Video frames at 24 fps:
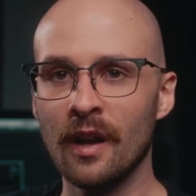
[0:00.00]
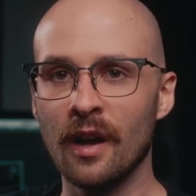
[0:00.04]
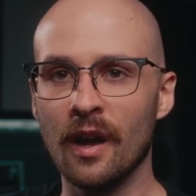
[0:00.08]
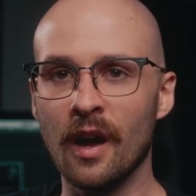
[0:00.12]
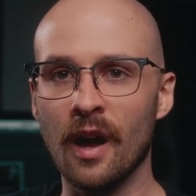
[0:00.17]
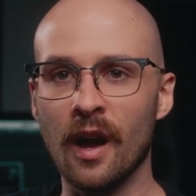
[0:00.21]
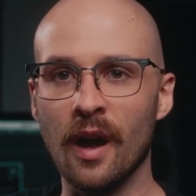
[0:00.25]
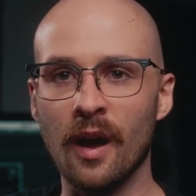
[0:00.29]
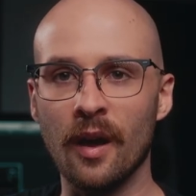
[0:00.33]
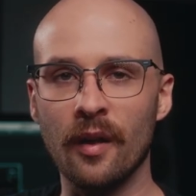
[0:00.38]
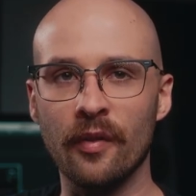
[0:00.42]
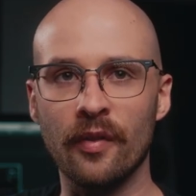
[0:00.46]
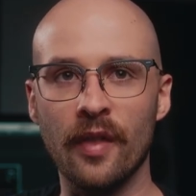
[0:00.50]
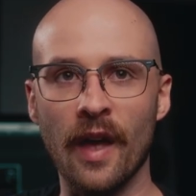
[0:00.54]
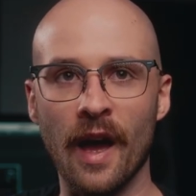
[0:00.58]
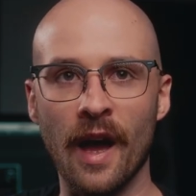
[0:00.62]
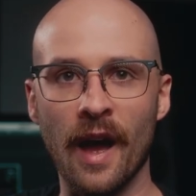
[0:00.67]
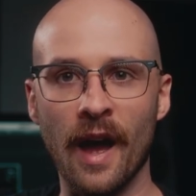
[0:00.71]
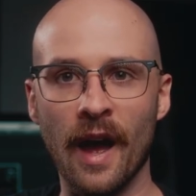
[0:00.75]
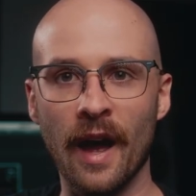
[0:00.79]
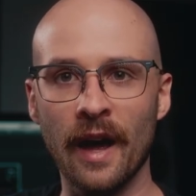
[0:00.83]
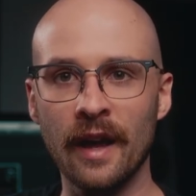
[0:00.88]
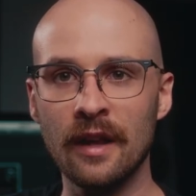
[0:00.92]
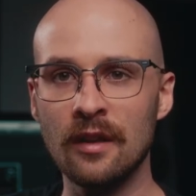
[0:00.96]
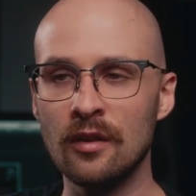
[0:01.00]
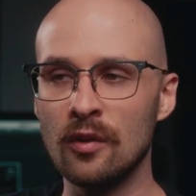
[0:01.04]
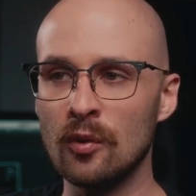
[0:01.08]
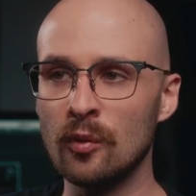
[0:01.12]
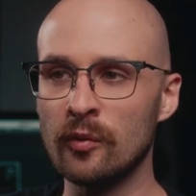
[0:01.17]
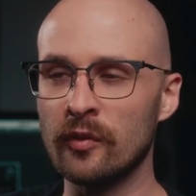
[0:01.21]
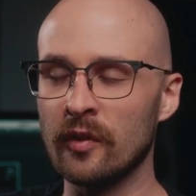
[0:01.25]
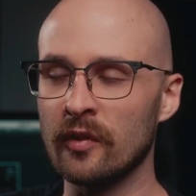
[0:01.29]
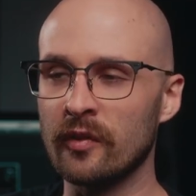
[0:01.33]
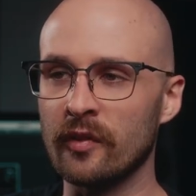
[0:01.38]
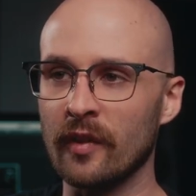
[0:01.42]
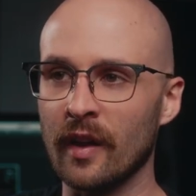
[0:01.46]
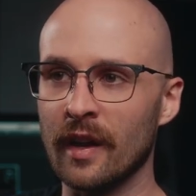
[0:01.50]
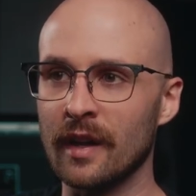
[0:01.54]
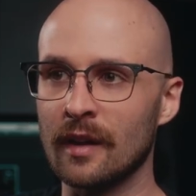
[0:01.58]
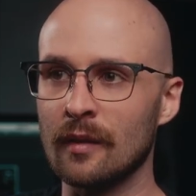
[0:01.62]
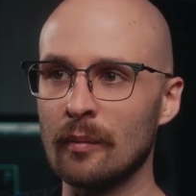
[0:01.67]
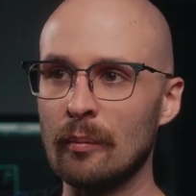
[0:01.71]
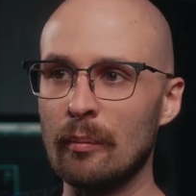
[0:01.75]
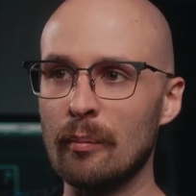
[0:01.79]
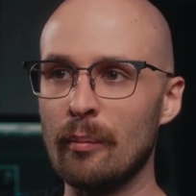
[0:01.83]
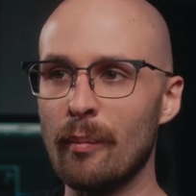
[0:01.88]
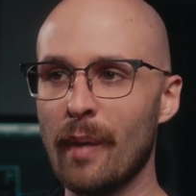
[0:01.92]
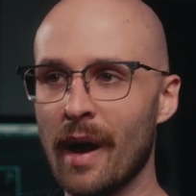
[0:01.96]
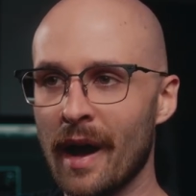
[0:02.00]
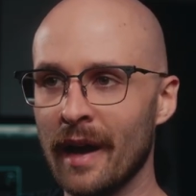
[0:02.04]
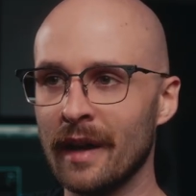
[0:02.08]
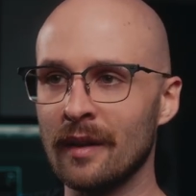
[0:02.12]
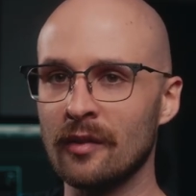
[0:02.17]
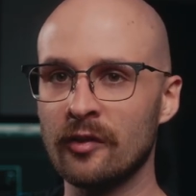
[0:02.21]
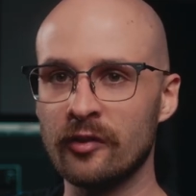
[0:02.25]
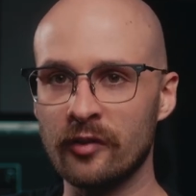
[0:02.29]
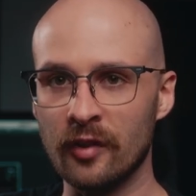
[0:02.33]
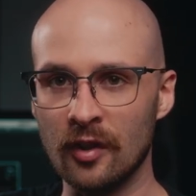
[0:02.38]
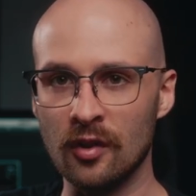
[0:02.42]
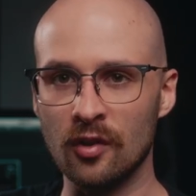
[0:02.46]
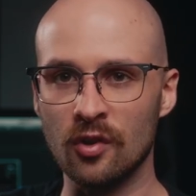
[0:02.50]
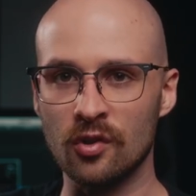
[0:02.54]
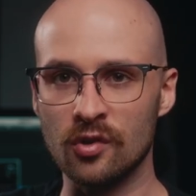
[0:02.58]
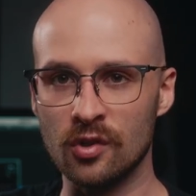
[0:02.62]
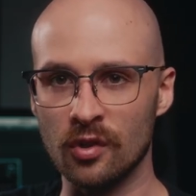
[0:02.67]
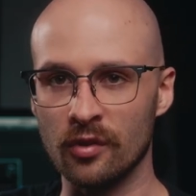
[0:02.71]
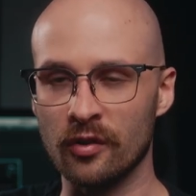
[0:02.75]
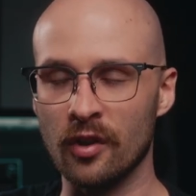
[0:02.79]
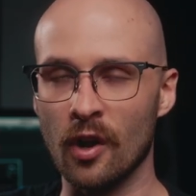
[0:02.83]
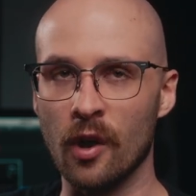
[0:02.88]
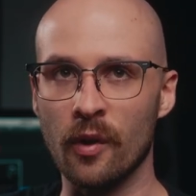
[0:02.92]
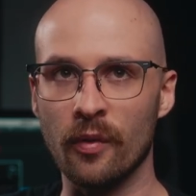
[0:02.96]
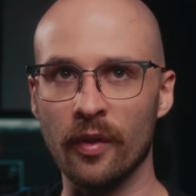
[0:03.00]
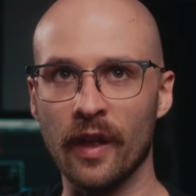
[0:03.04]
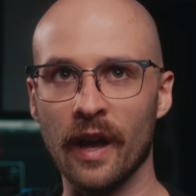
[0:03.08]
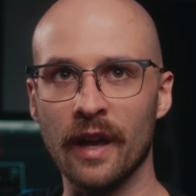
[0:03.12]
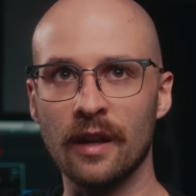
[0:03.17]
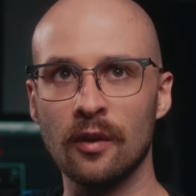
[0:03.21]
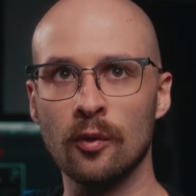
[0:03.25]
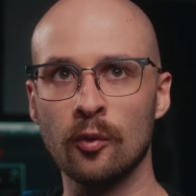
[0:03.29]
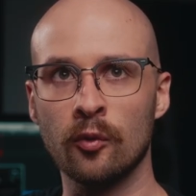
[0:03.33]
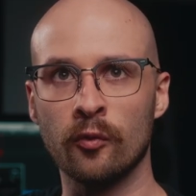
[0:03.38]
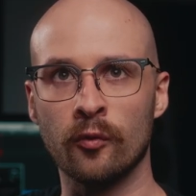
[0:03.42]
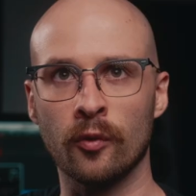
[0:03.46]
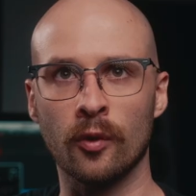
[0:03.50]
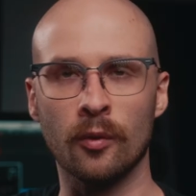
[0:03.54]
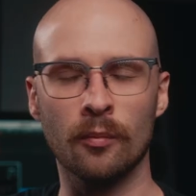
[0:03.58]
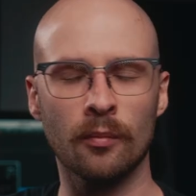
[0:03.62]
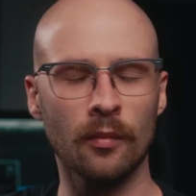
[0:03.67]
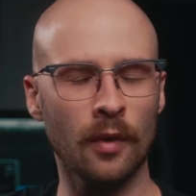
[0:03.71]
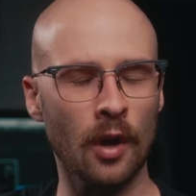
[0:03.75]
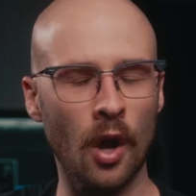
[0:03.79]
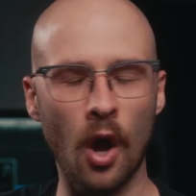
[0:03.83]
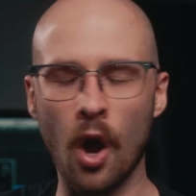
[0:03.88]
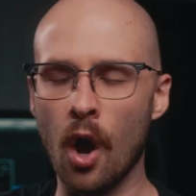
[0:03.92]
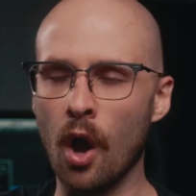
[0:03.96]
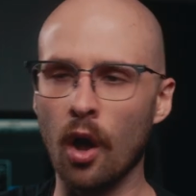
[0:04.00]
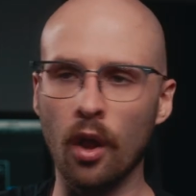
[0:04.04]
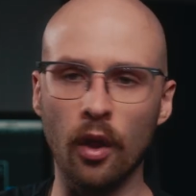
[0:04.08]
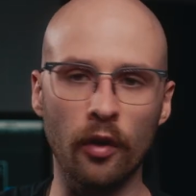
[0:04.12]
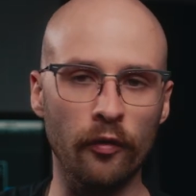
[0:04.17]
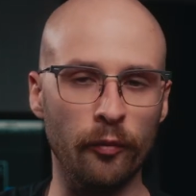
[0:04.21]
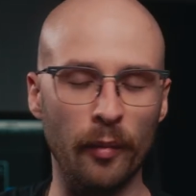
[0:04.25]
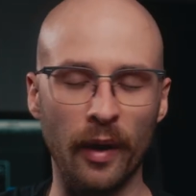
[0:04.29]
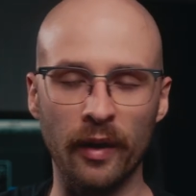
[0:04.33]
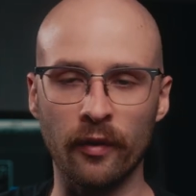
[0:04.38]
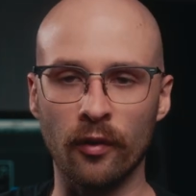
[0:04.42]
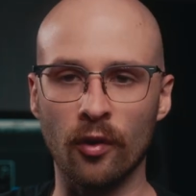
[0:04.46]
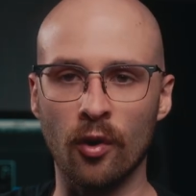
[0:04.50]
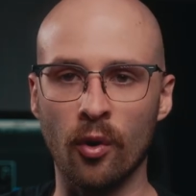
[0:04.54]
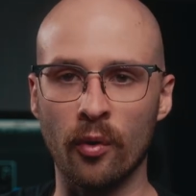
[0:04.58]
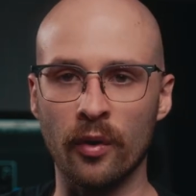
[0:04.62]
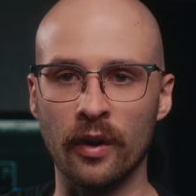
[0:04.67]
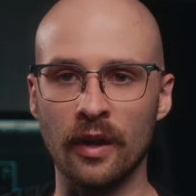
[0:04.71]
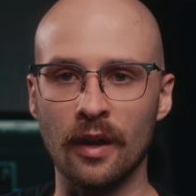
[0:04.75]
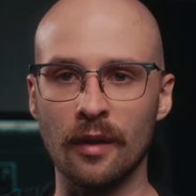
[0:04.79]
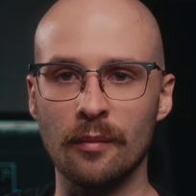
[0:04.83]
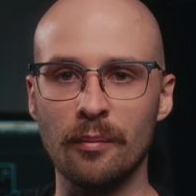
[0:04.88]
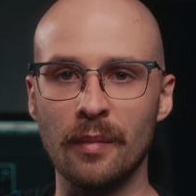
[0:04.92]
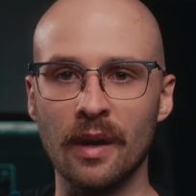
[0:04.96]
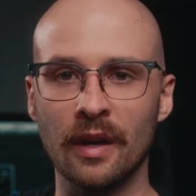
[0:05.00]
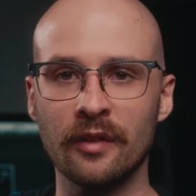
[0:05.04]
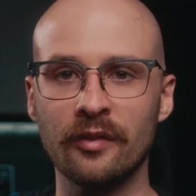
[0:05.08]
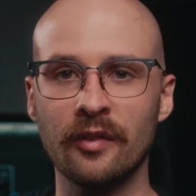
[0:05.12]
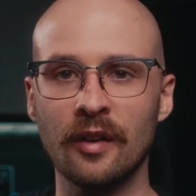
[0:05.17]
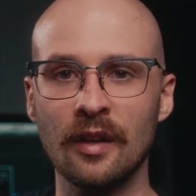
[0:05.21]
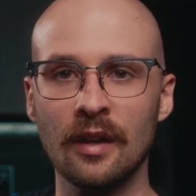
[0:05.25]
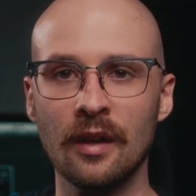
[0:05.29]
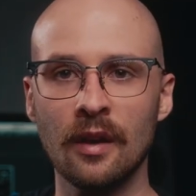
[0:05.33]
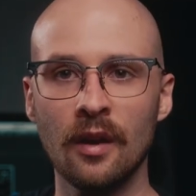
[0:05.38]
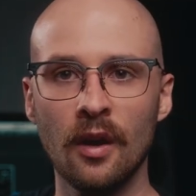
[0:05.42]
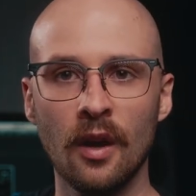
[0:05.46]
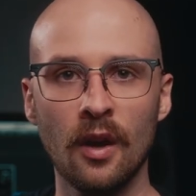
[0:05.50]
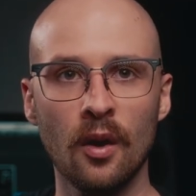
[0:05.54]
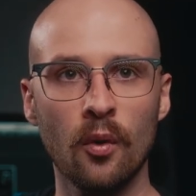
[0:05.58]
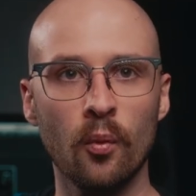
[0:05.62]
that I use as like my signature tone that I use for all of my recording and mixing,